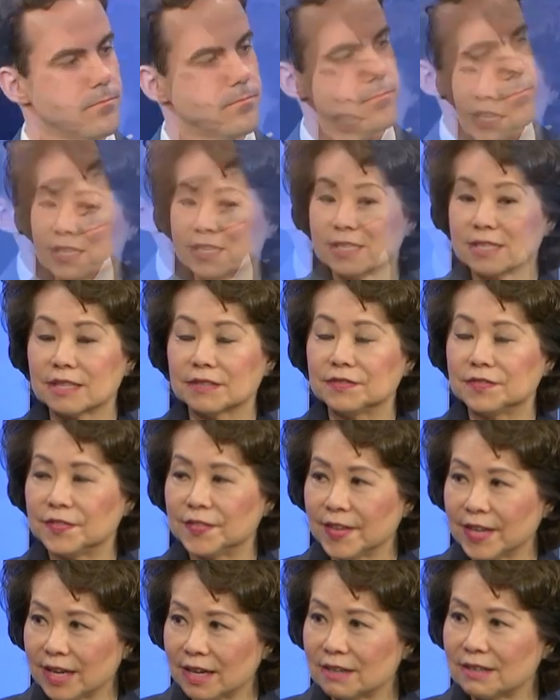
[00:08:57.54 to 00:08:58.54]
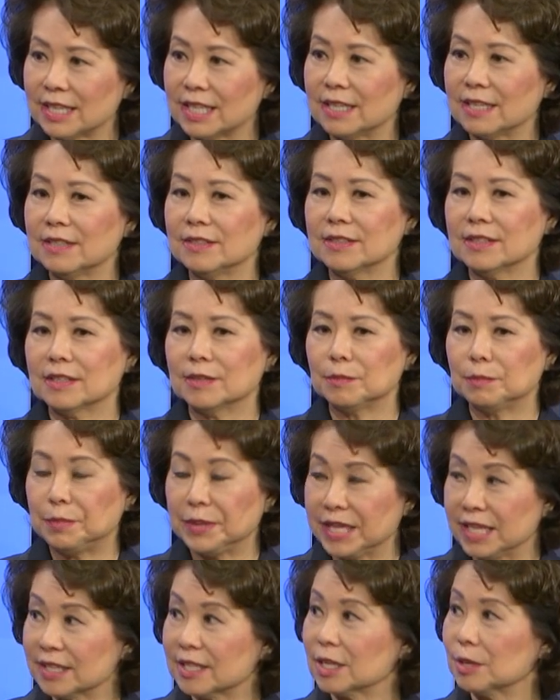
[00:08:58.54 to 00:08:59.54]
This is a very
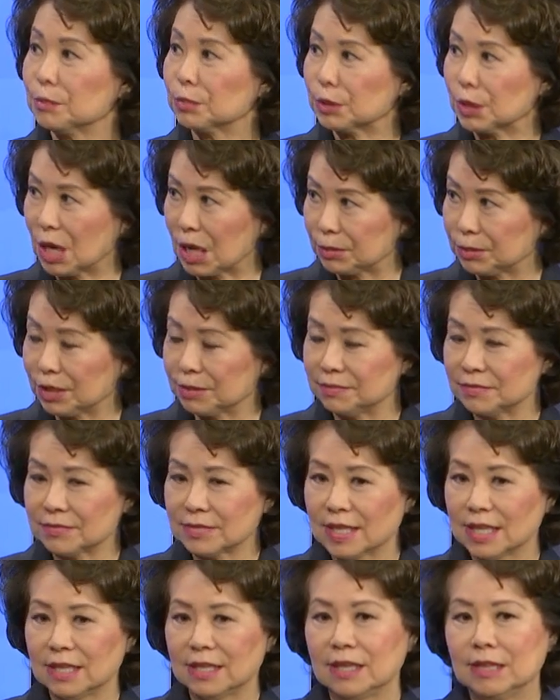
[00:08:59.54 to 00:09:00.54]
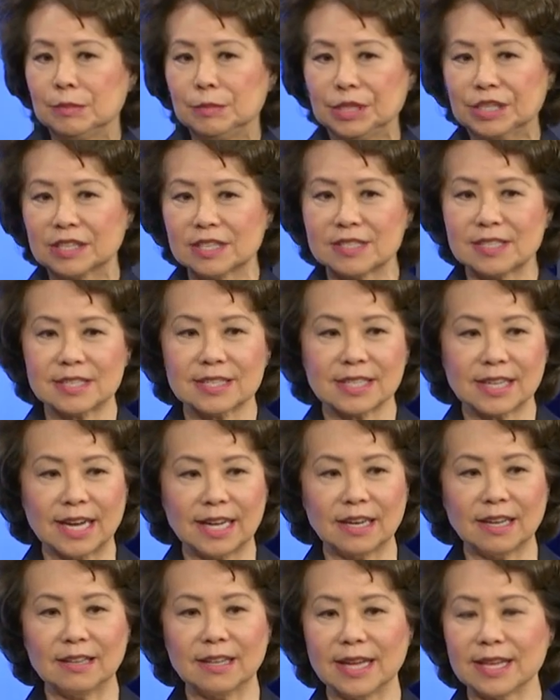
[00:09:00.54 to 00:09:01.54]
big problem because it's
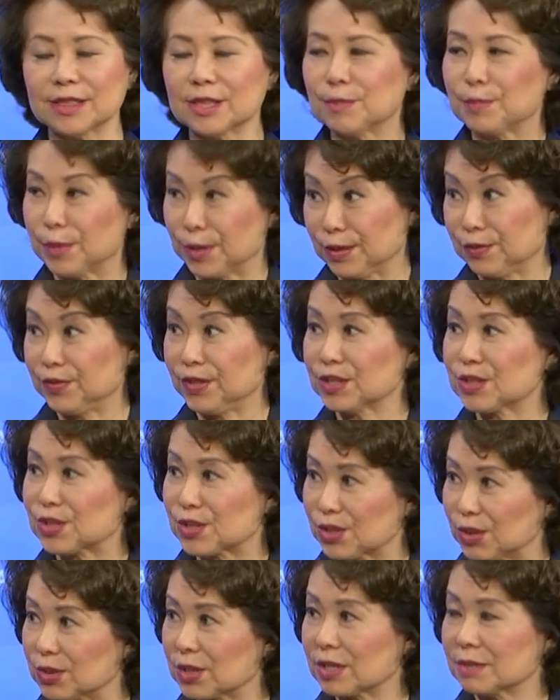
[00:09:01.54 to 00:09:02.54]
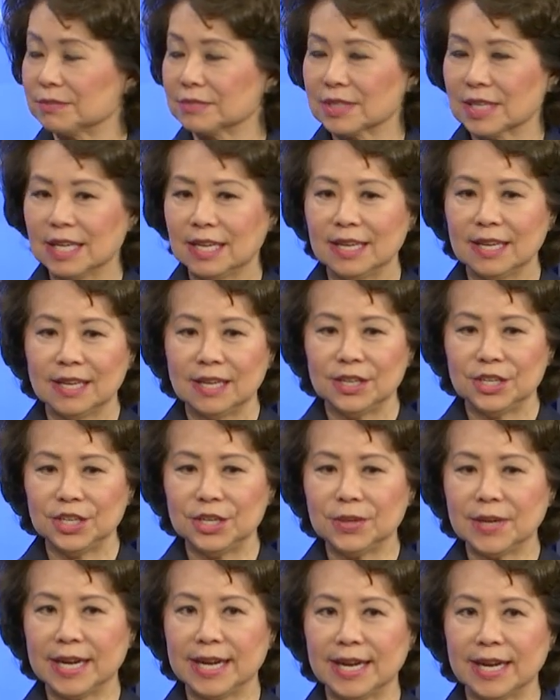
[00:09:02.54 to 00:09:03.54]
kind of like the perfect storm.
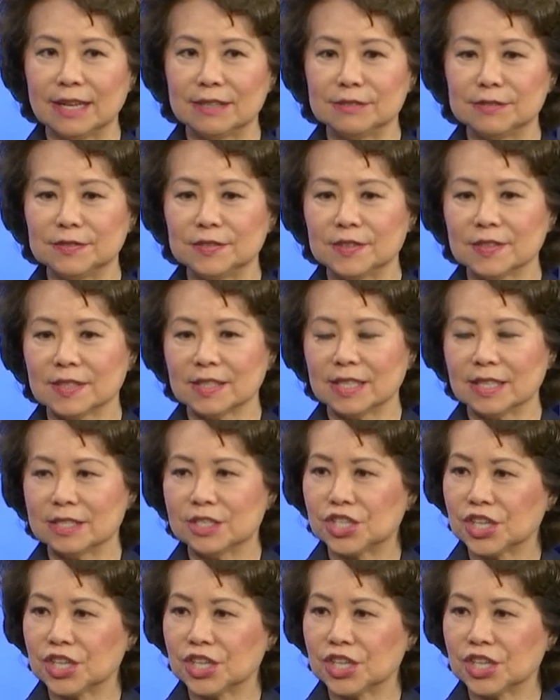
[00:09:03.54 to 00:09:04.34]
You have a